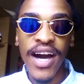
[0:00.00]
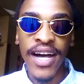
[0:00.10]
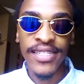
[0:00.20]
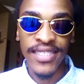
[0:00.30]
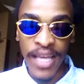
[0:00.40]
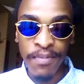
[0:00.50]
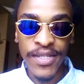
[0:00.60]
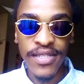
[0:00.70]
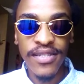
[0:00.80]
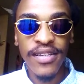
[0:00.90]

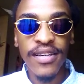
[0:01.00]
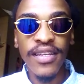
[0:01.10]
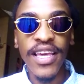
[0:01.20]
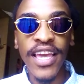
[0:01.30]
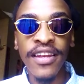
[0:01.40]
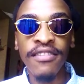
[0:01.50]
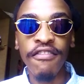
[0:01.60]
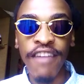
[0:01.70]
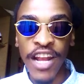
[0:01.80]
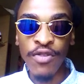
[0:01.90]
steps in
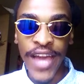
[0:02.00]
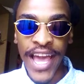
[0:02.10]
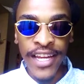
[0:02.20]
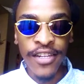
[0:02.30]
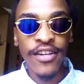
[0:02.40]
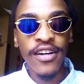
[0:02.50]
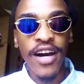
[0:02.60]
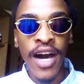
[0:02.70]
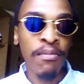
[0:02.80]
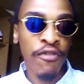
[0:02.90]
value add
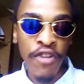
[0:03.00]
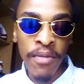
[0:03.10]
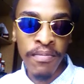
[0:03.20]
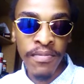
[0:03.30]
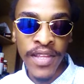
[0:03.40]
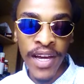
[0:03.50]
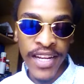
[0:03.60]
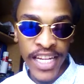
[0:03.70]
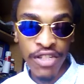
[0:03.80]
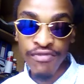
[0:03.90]
from the
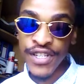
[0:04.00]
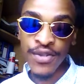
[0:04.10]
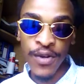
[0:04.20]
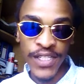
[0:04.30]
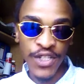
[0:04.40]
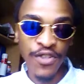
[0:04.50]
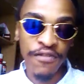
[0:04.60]
natural resource into your